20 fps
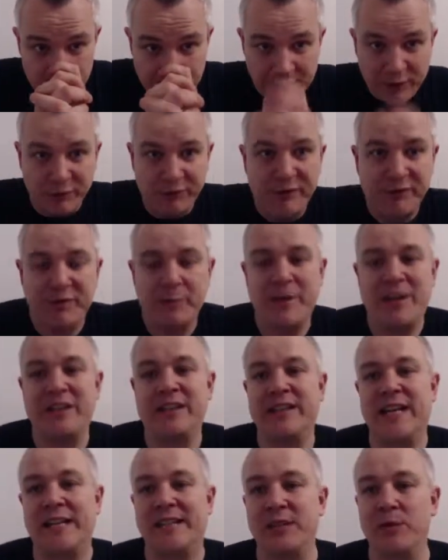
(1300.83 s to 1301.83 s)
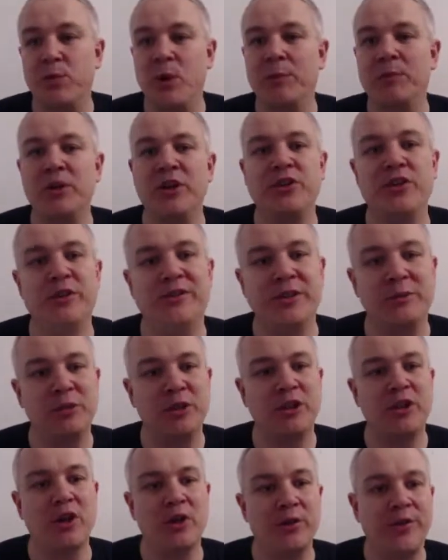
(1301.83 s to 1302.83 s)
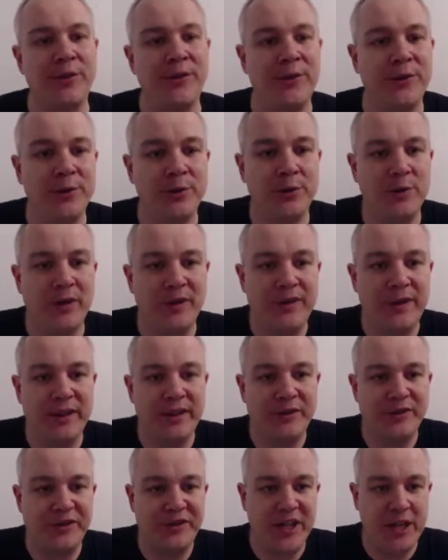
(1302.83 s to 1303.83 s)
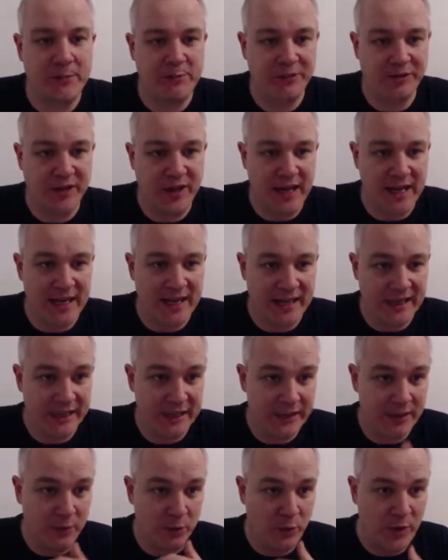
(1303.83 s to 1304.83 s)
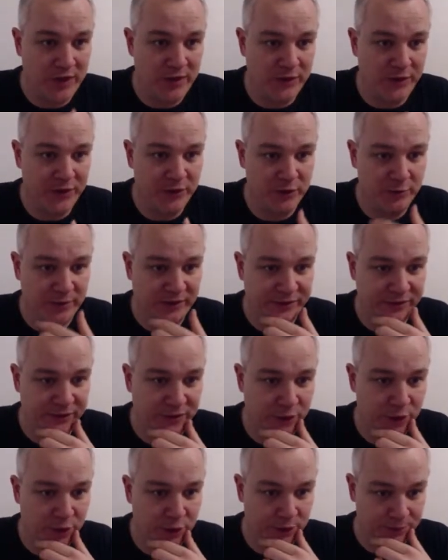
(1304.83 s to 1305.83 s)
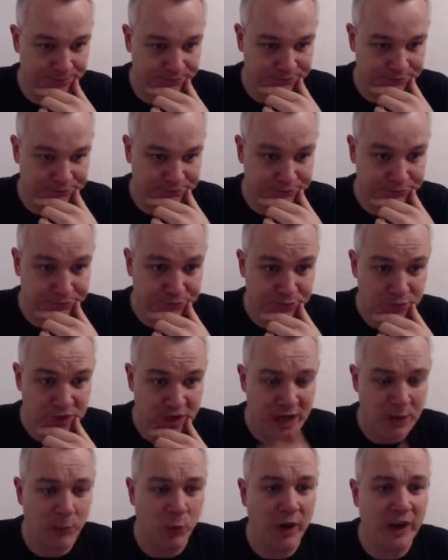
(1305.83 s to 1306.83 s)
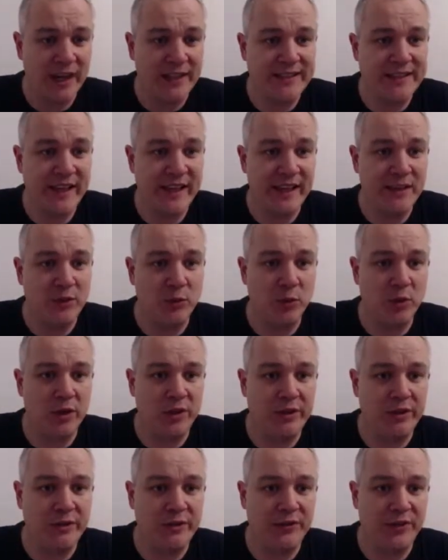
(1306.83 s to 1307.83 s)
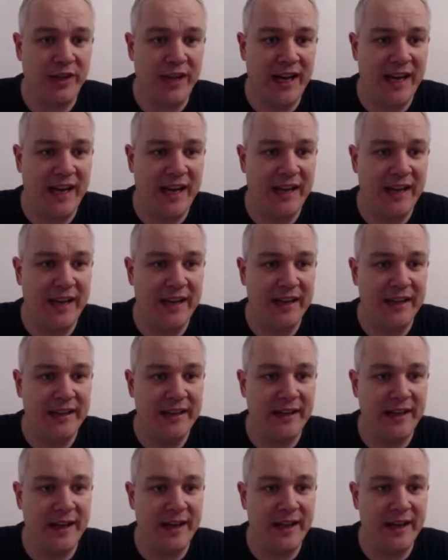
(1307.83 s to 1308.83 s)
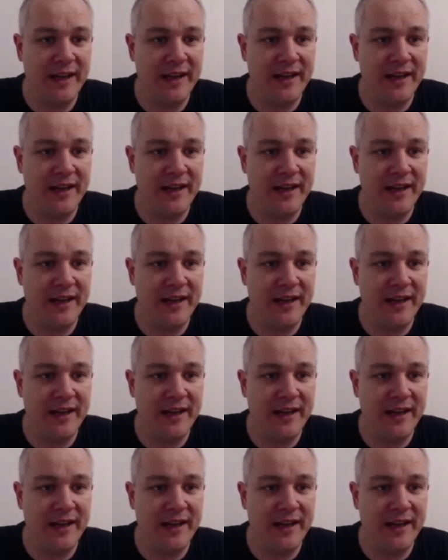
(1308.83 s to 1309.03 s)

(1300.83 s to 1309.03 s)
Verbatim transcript: the offer for Mario Gatti. What I'm going to do is I'm going to go through the steps that I went through before. And what I did was I